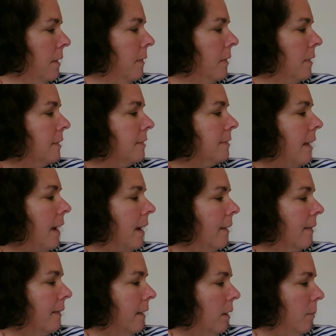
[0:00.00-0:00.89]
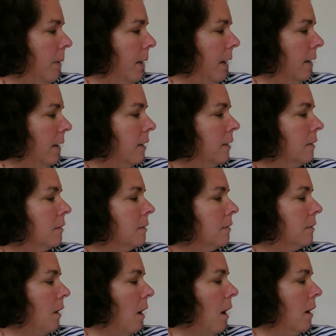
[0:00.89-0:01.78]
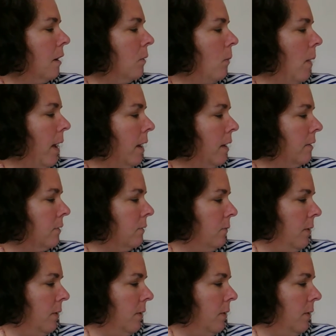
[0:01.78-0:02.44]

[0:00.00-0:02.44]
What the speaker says: the second little pig sawed away on his